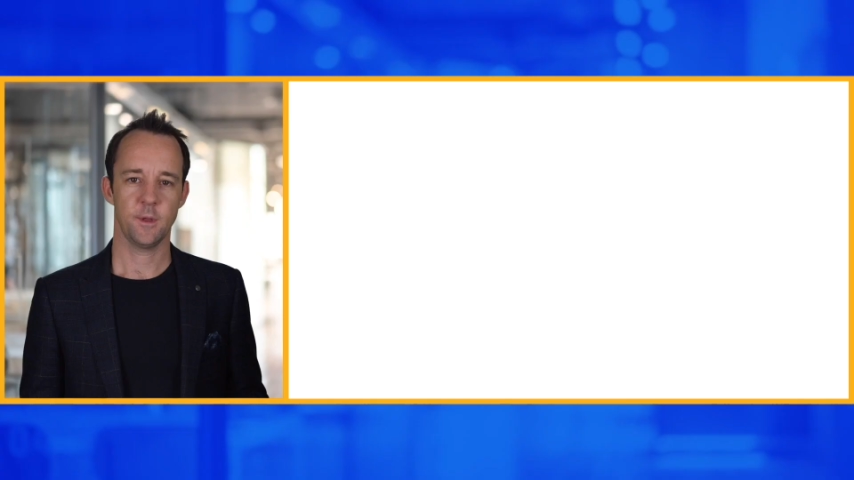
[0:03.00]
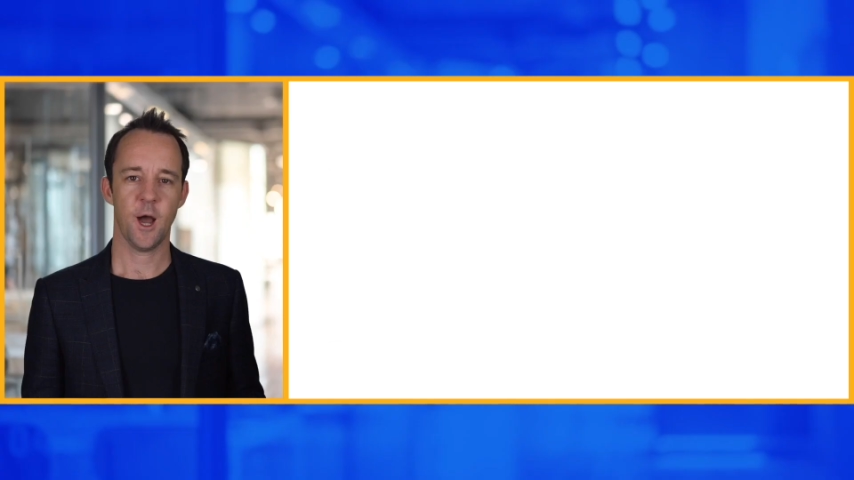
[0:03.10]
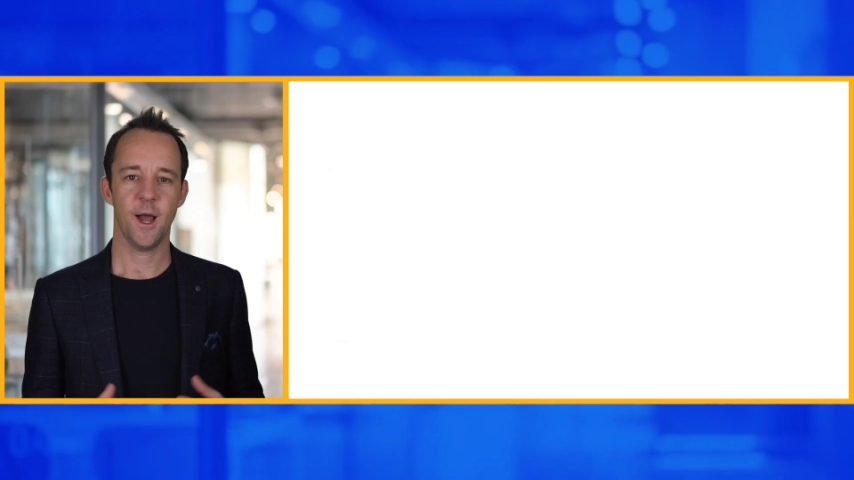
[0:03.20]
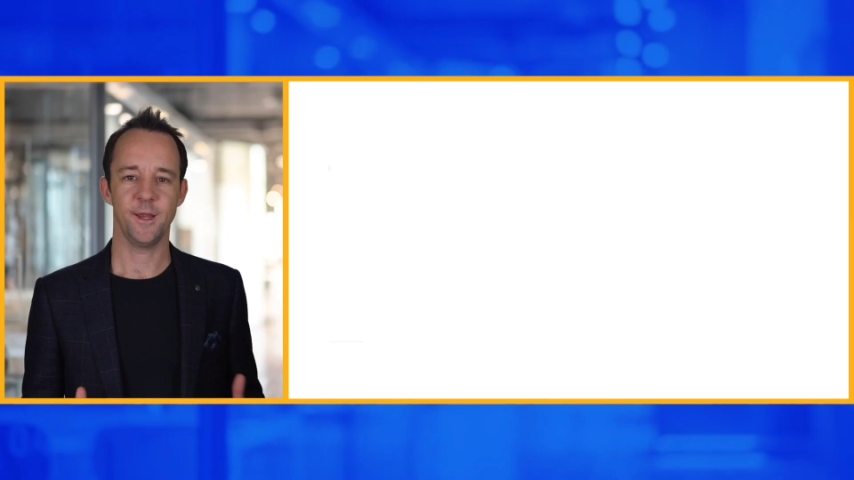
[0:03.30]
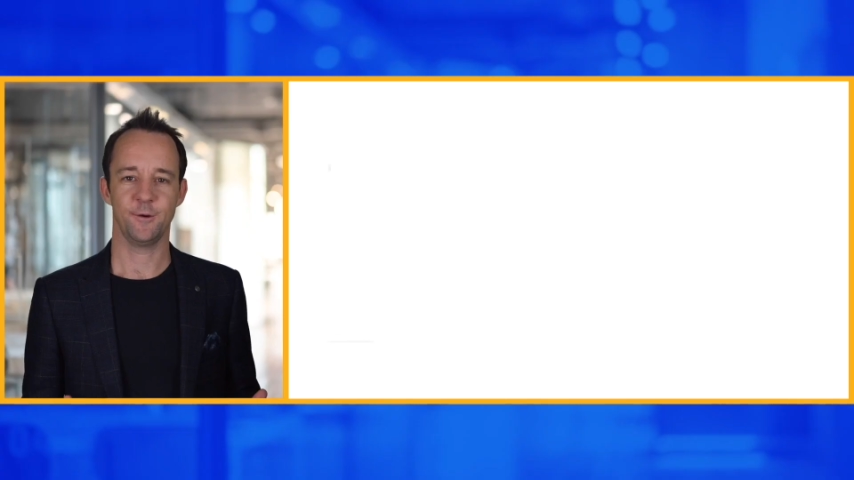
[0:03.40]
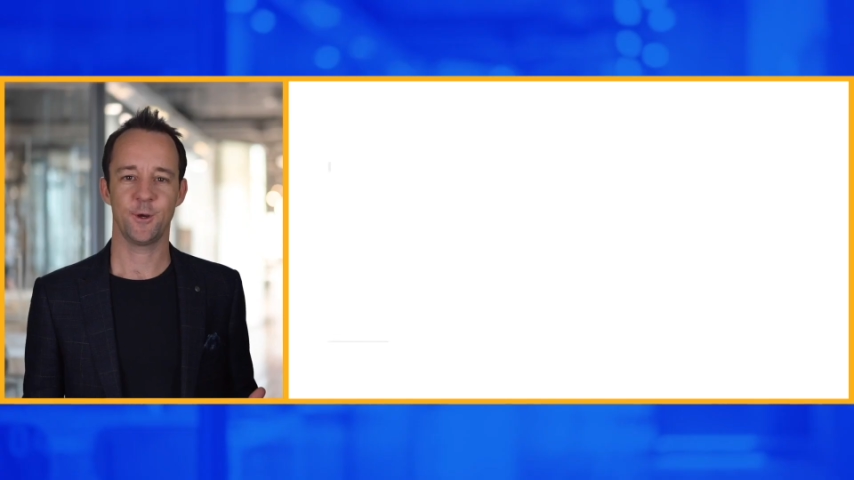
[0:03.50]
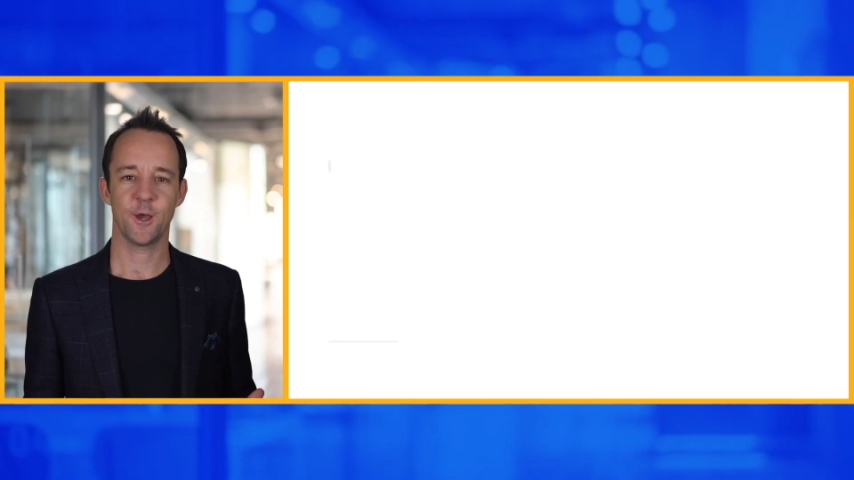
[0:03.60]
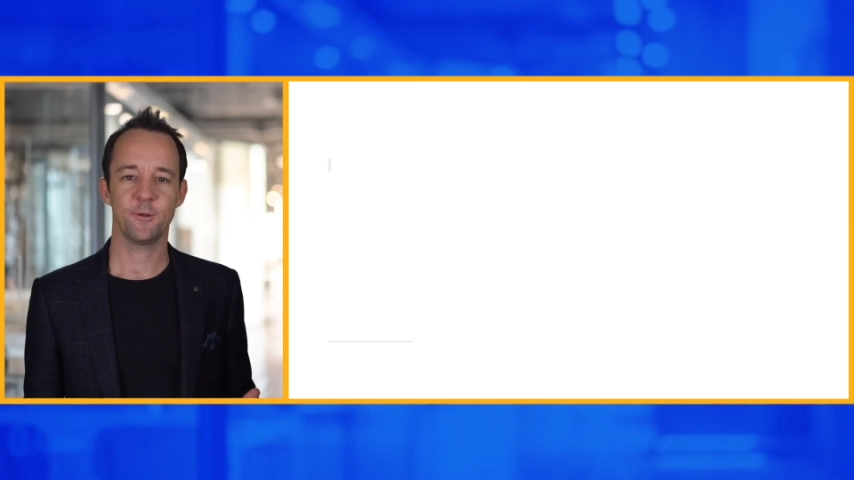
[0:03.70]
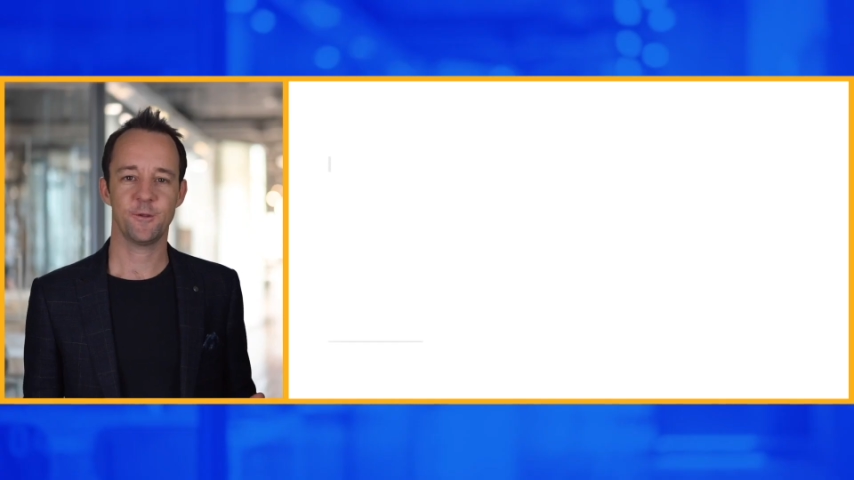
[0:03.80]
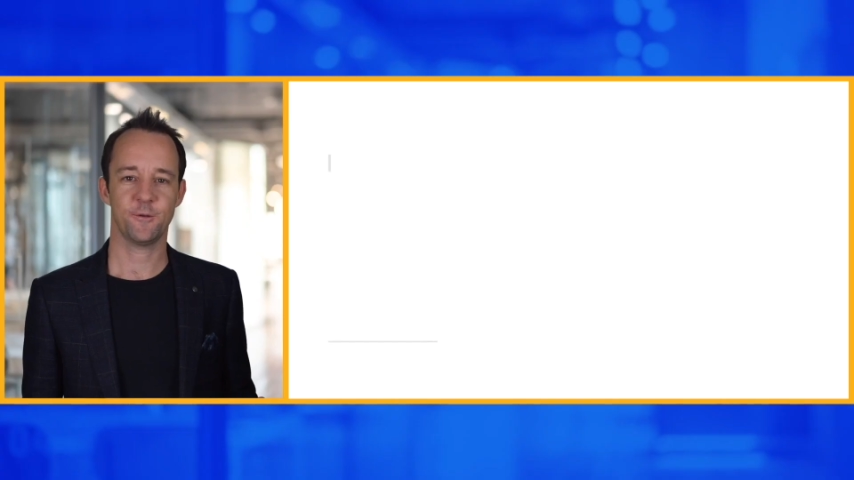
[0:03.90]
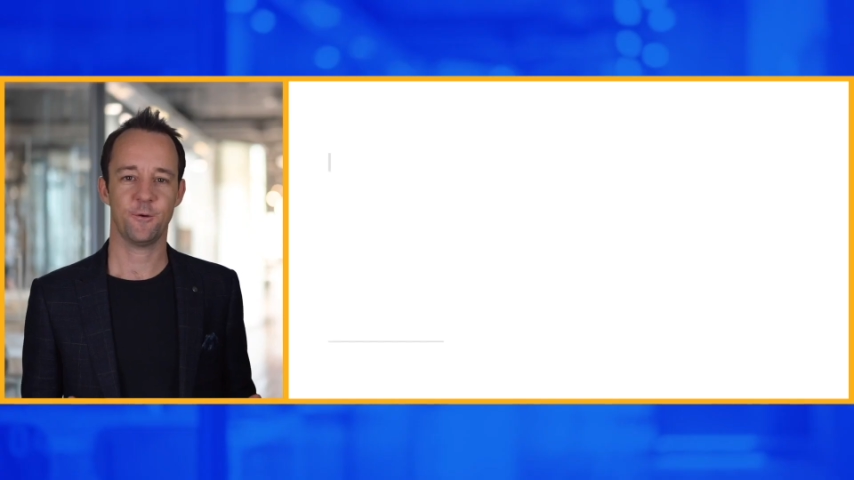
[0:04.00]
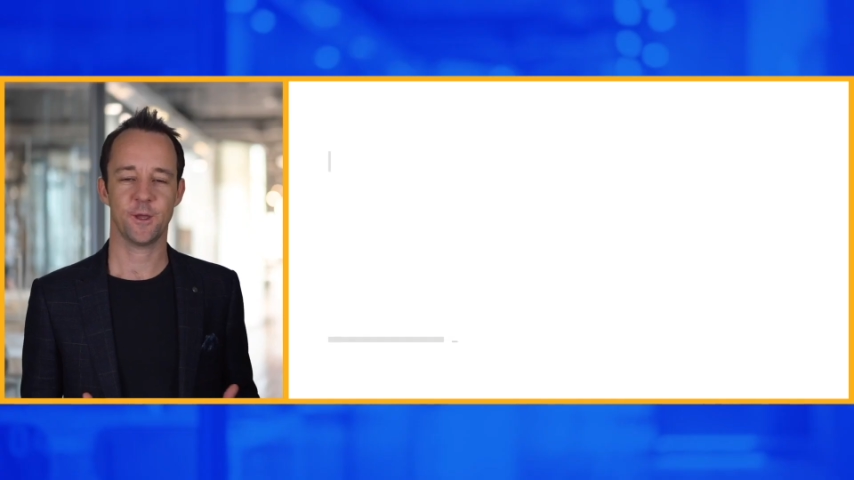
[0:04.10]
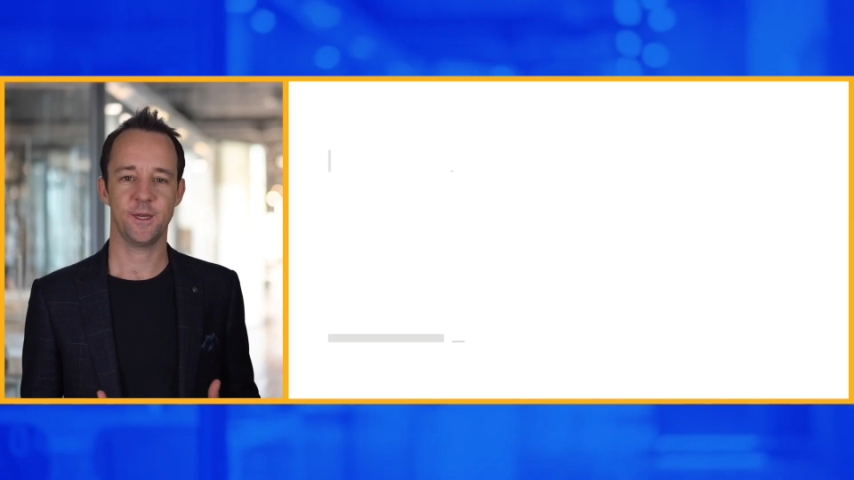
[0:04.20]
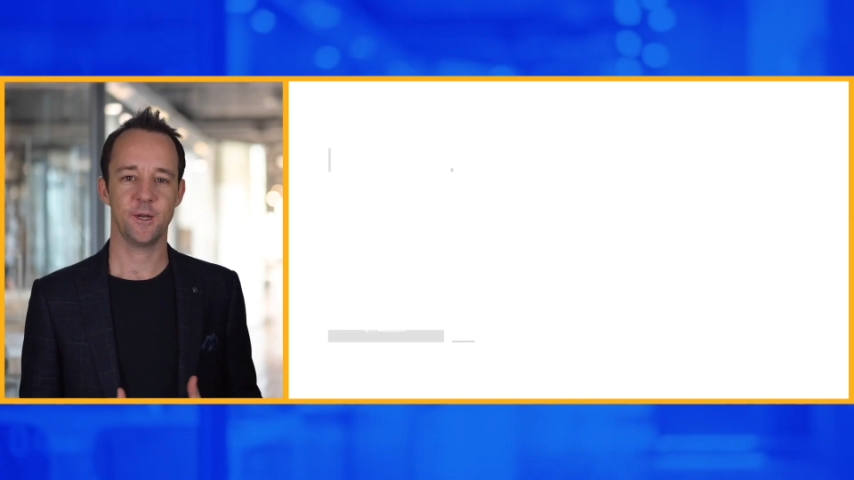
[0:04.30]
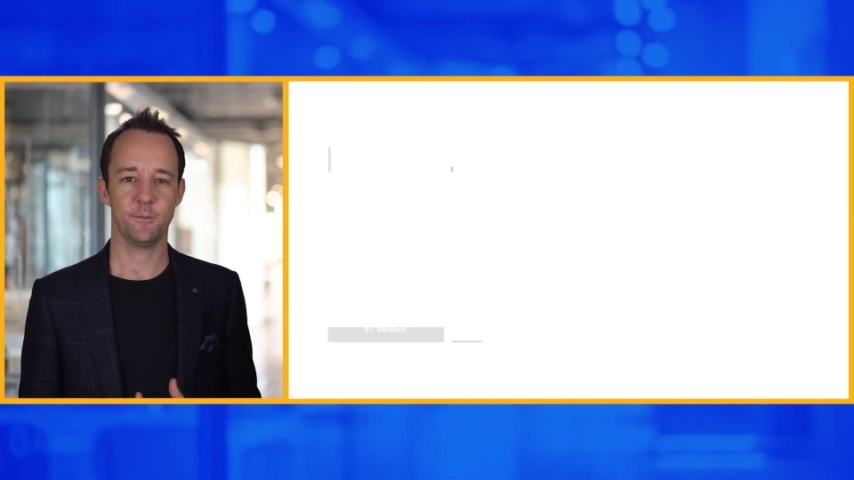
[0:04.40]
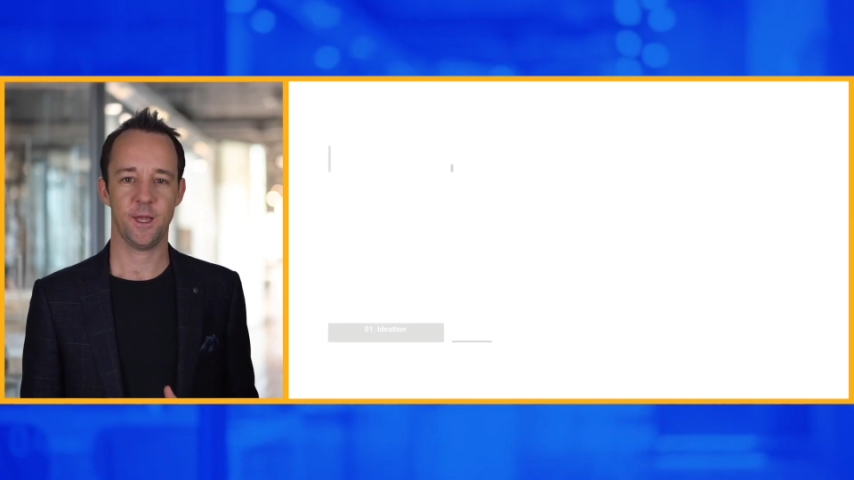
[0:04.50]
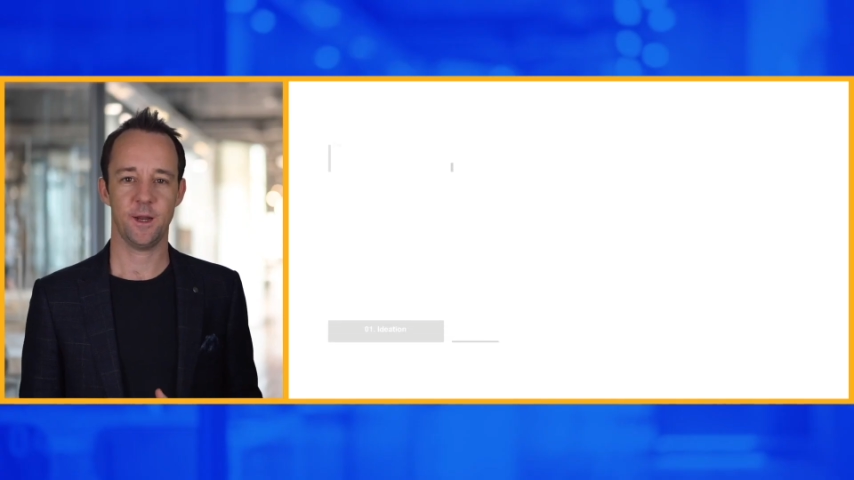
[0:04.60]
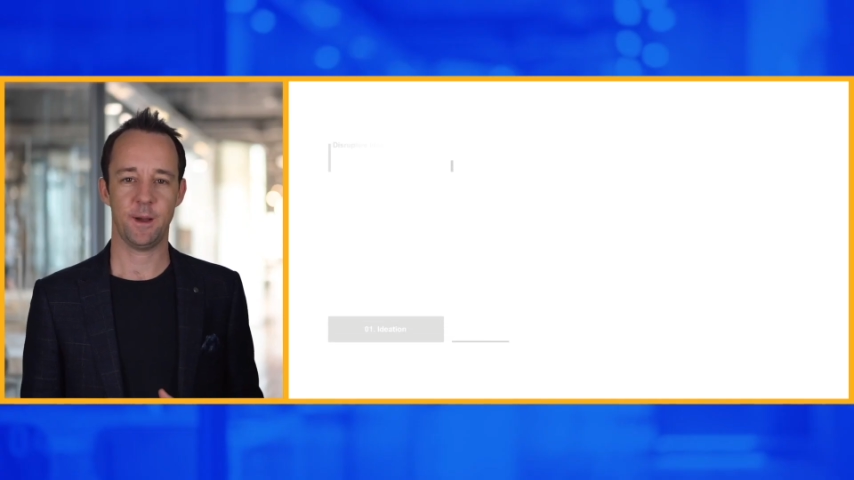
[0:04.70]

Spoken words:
Hi, we're going to talk a little bit